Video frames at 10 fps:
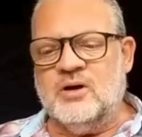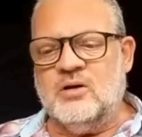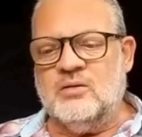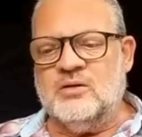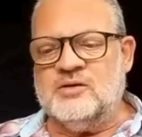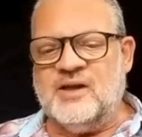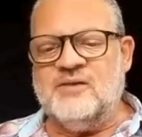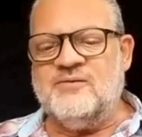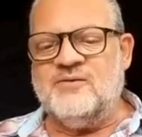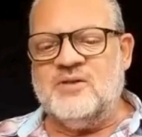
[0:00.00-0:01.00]
on the
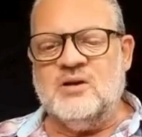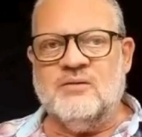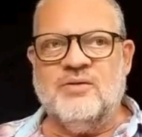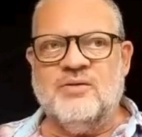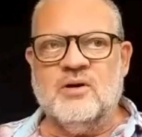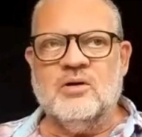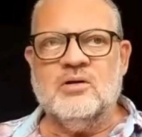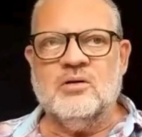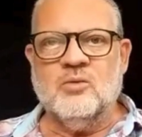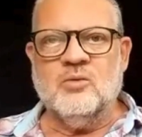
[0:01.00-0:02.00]
safety of
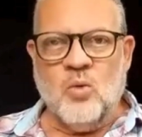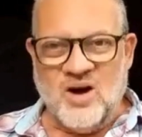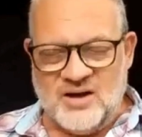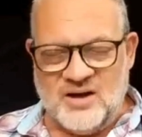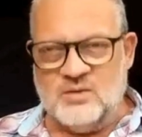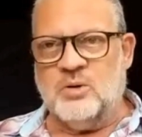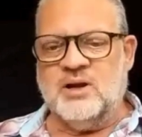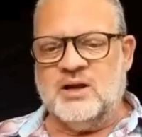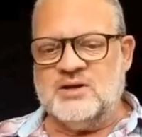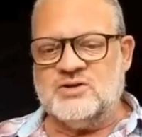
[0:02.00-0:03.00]
the wider
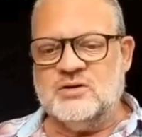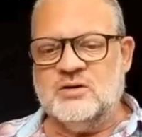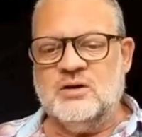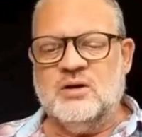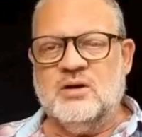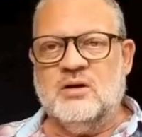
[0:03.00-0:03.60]
population